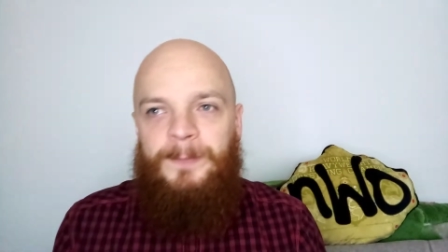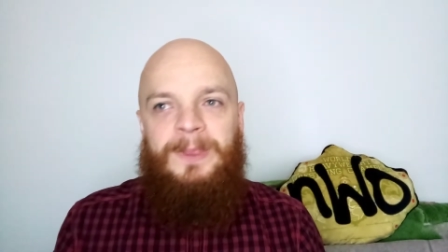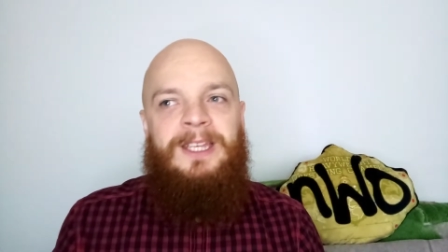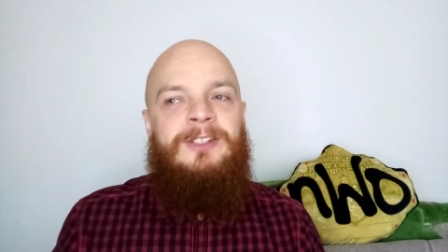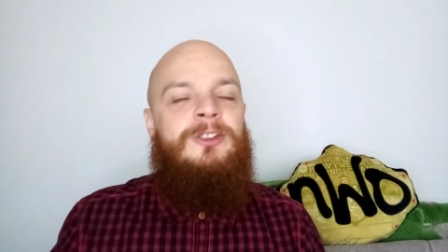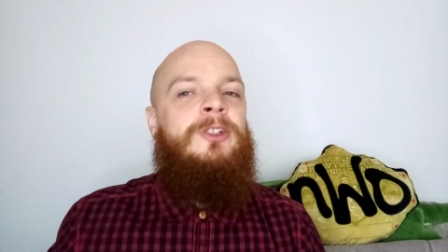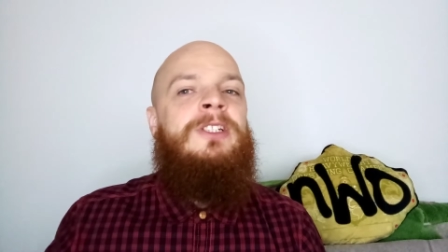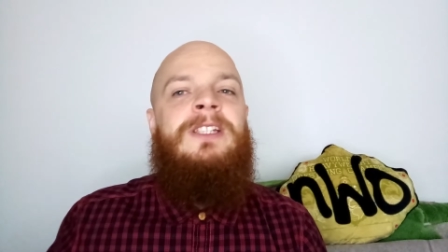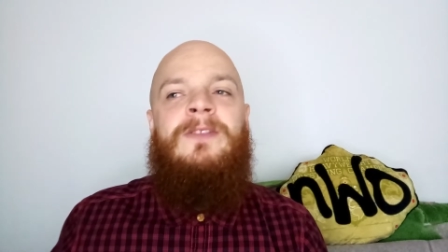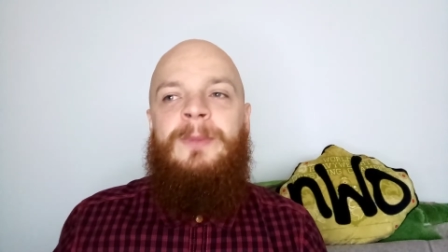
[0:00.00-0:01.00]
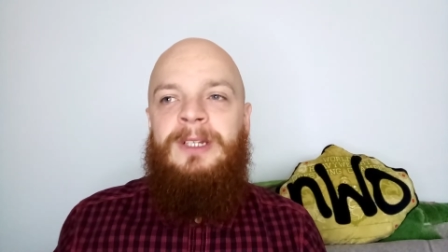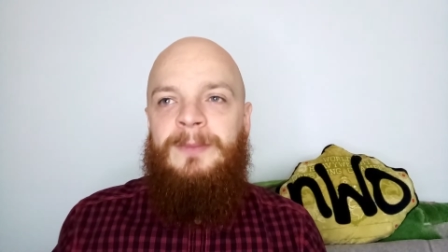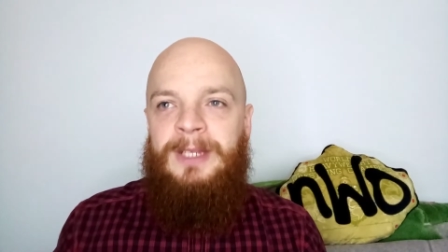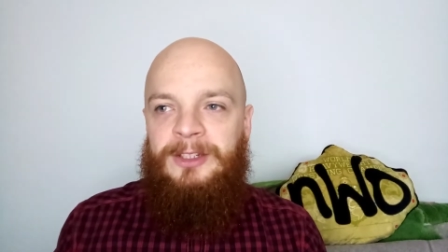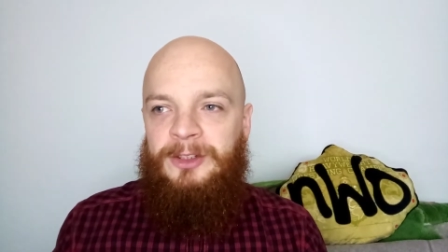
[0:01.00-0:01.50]
as good as everybody
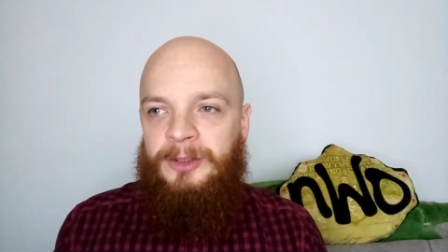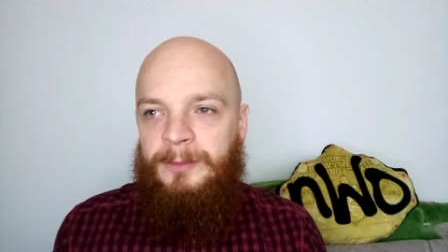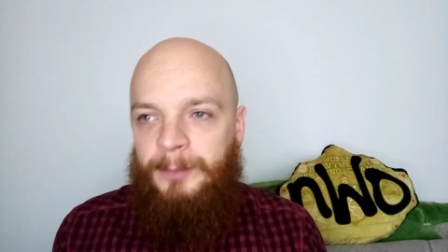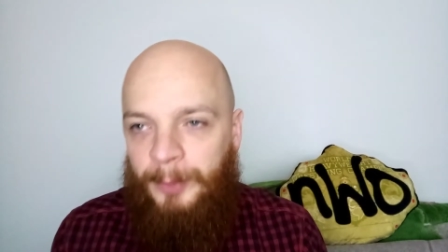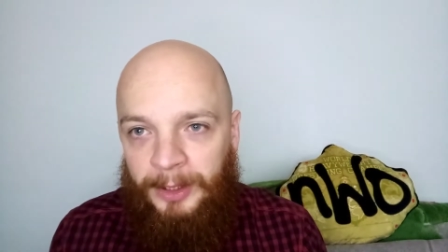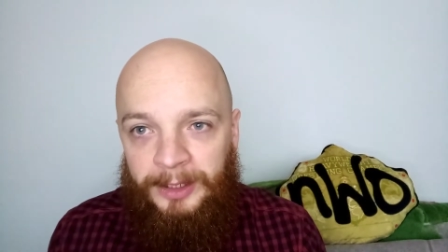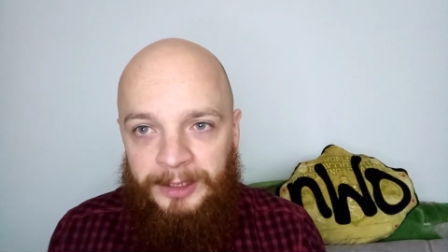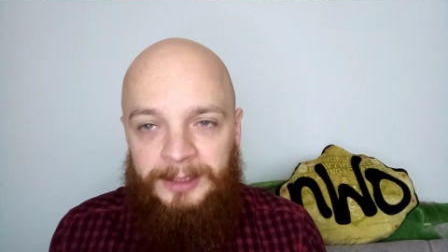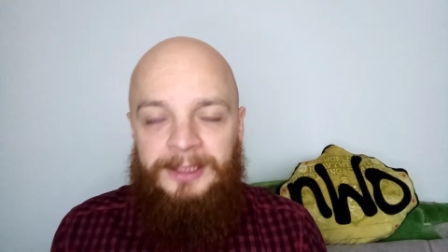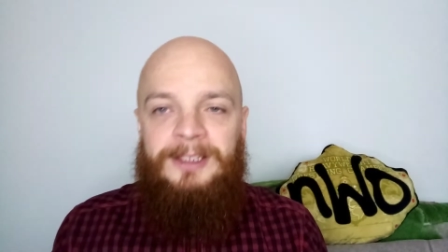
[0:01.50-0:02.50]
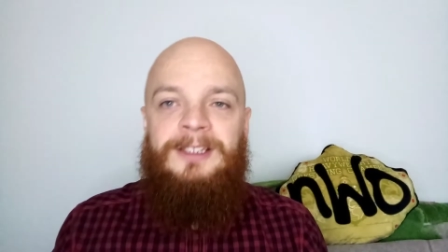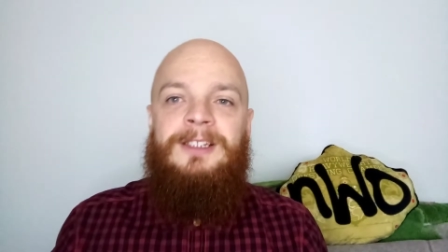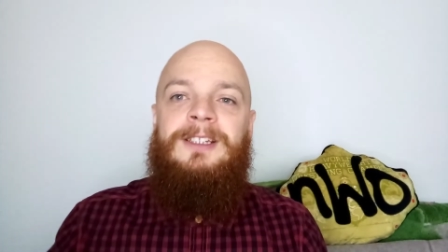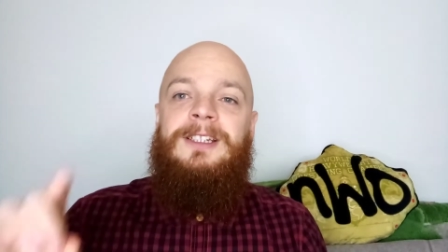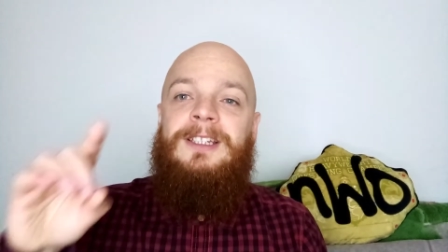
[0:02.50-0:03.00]
makes it, but
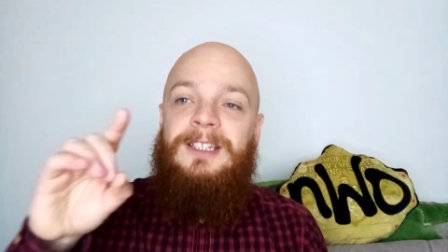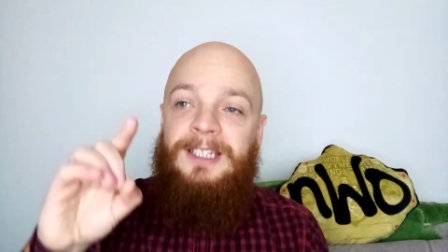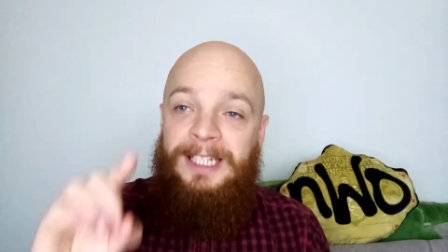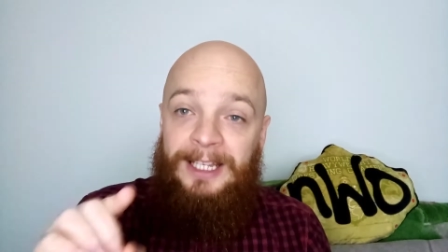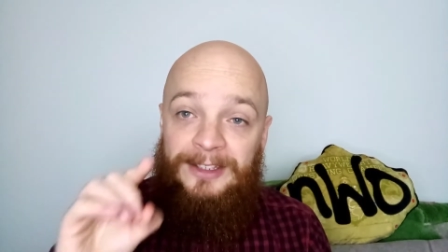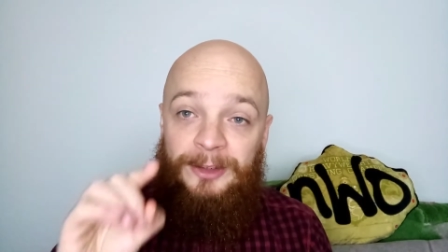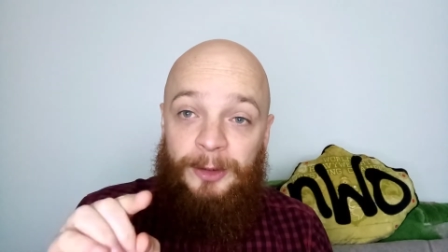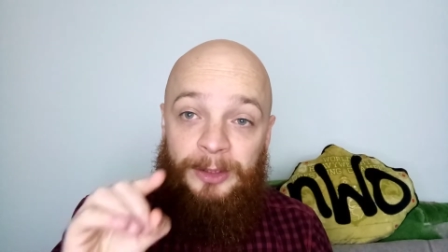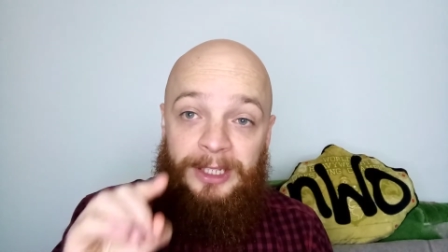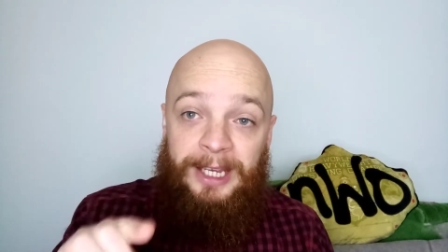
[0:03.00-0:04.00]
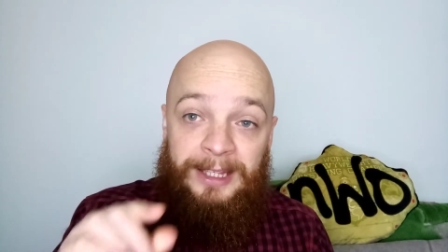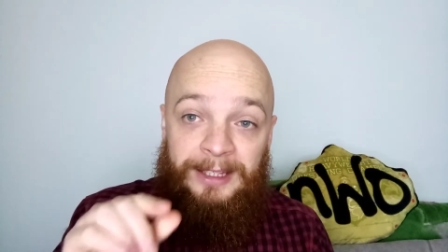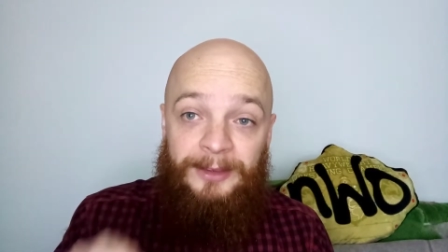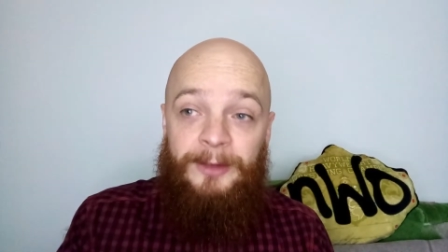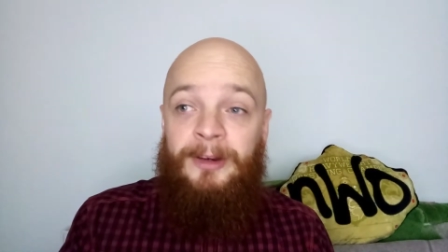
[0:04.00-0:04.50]
he is good
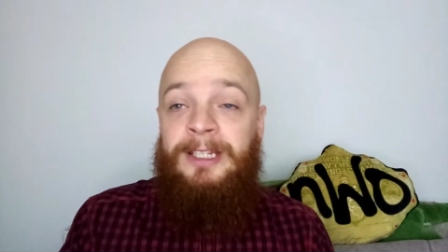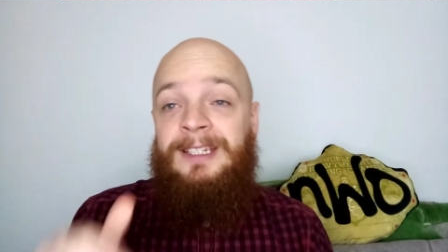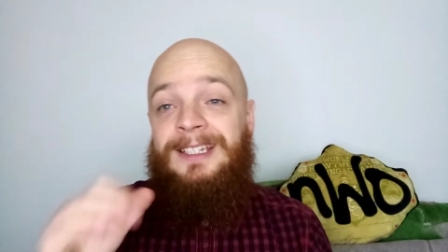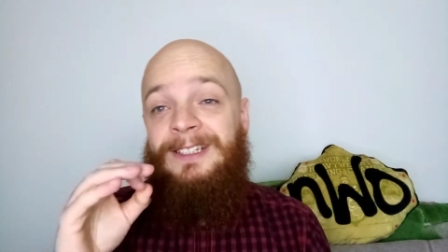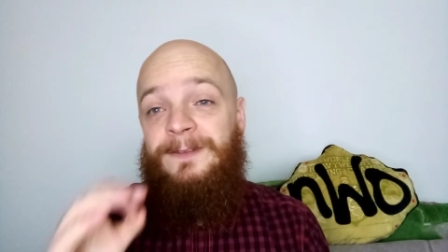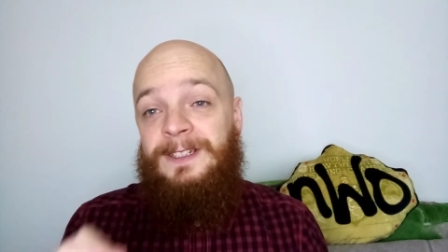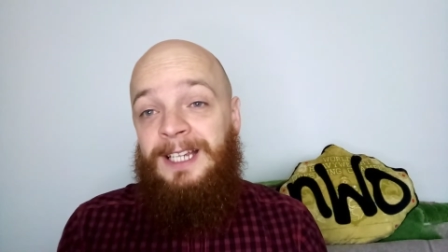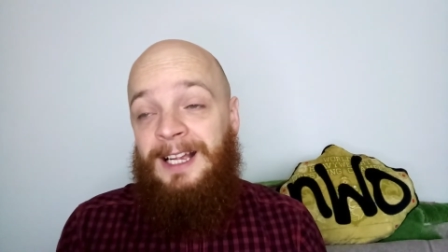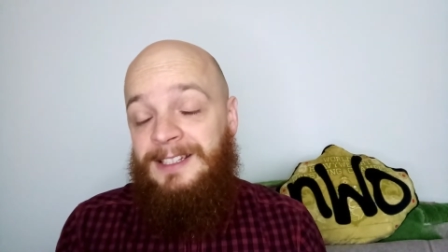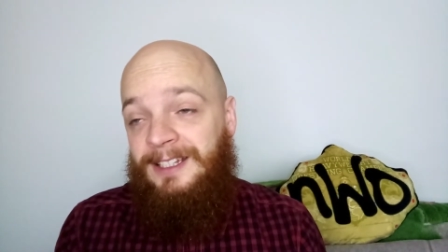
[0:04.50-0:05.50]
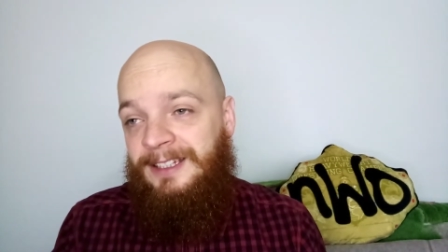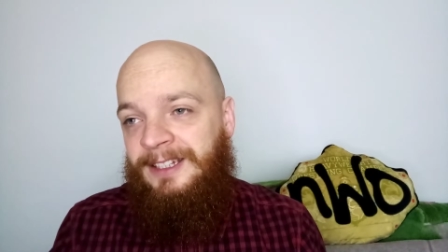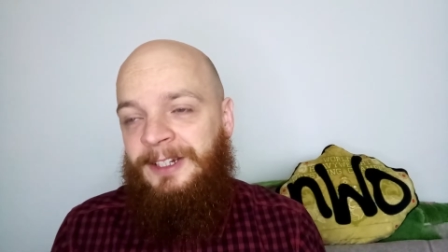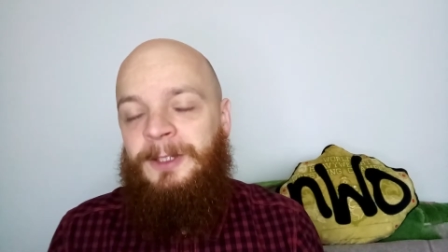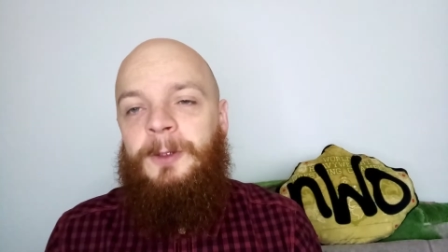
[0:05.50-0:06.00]
in the ring. He's fantastic in the
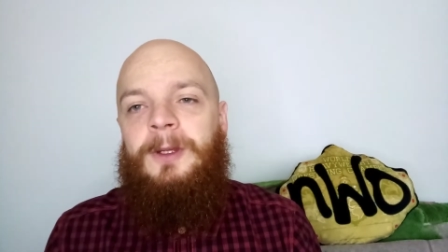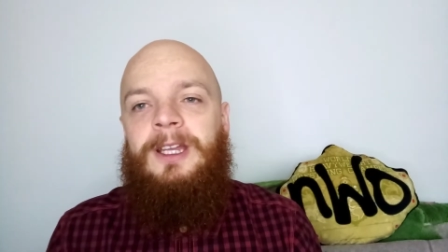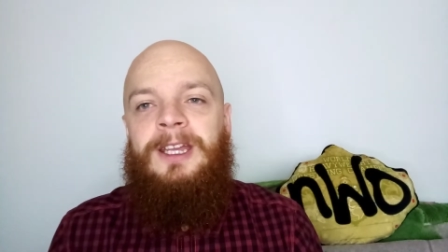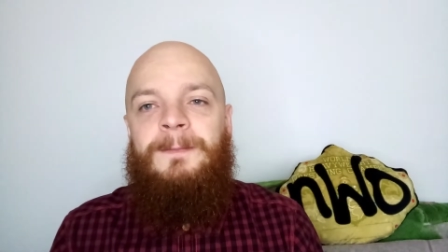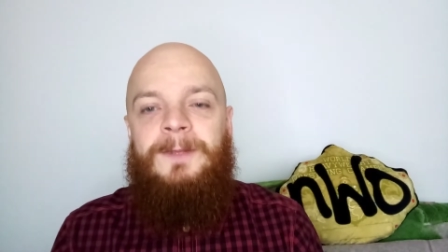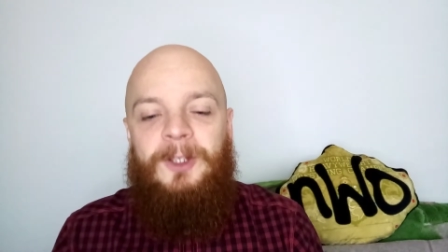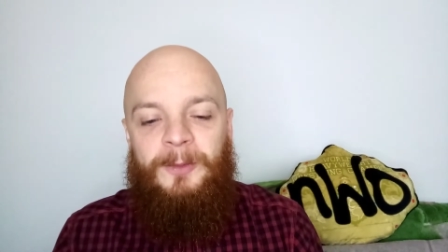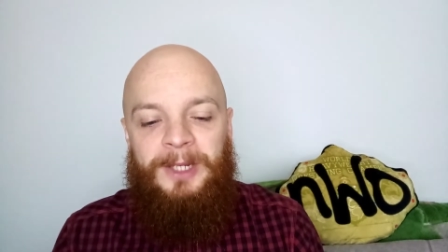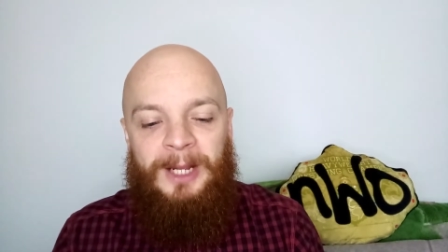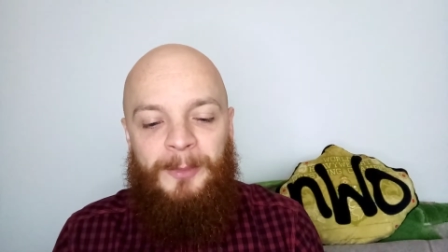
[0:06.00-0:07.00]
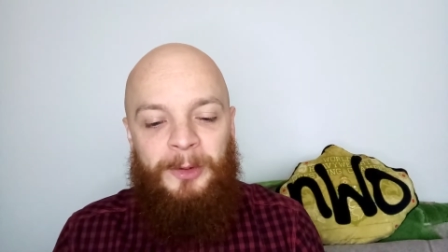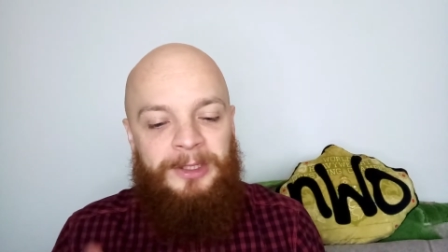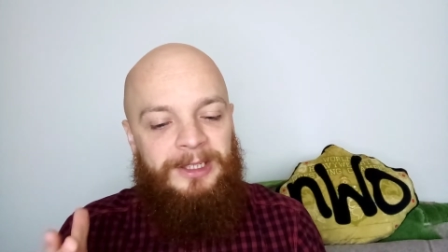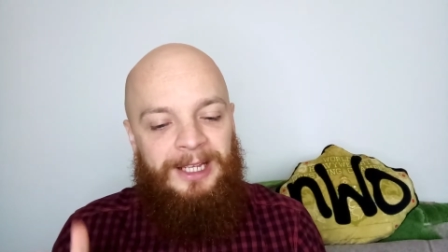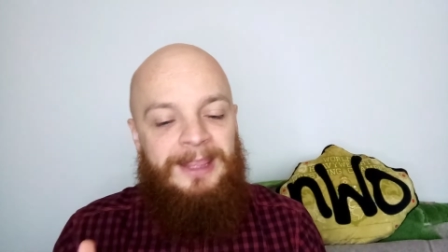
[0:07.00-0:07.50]
ring, um, to come to that point.
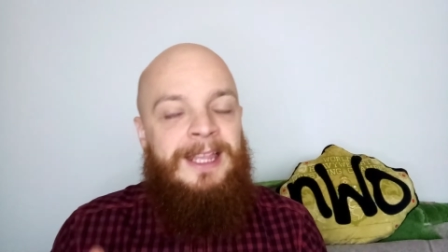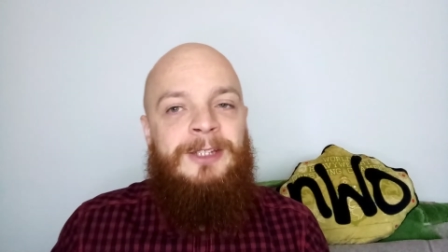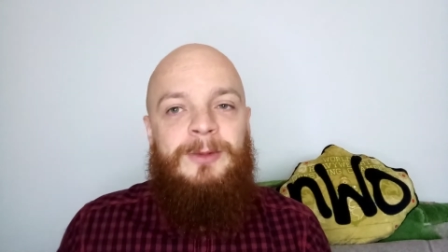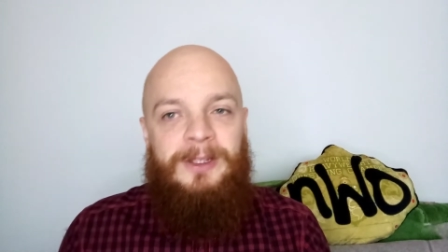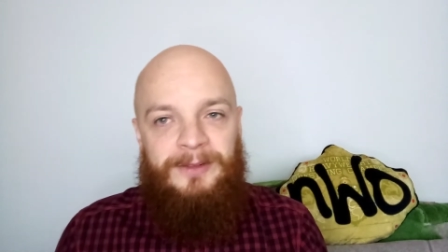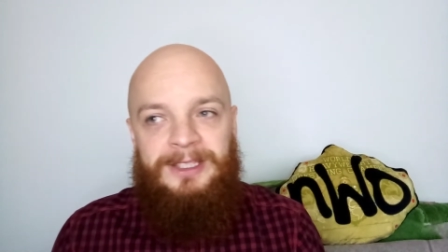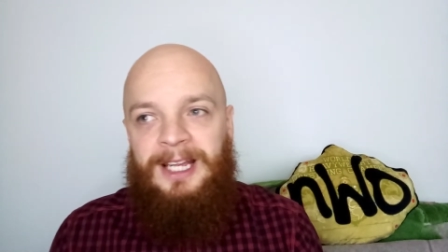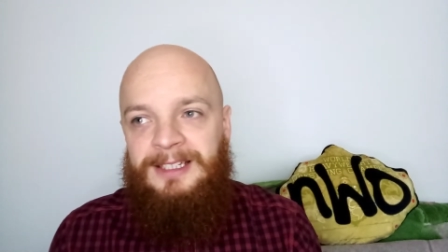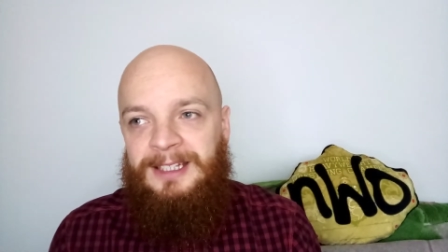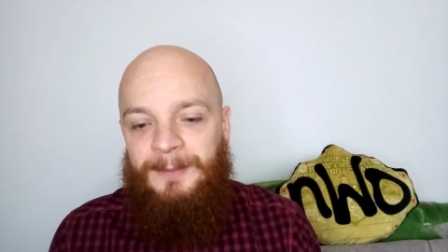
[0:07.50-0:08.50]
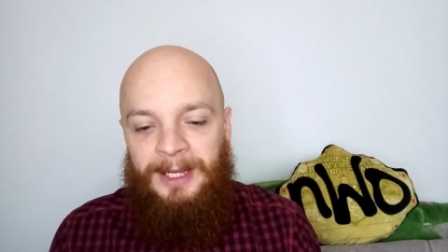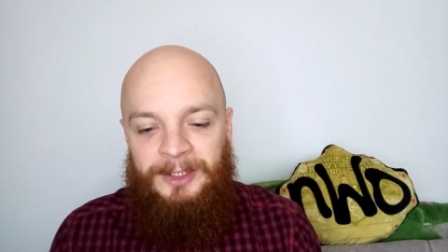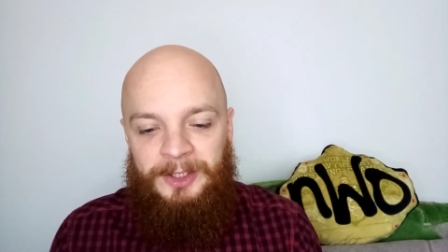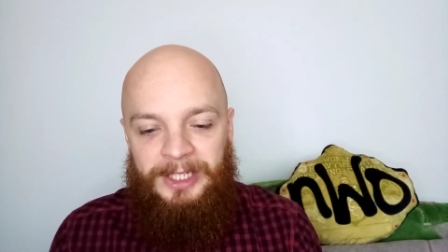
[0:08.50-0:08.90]
And this was a fantastic match.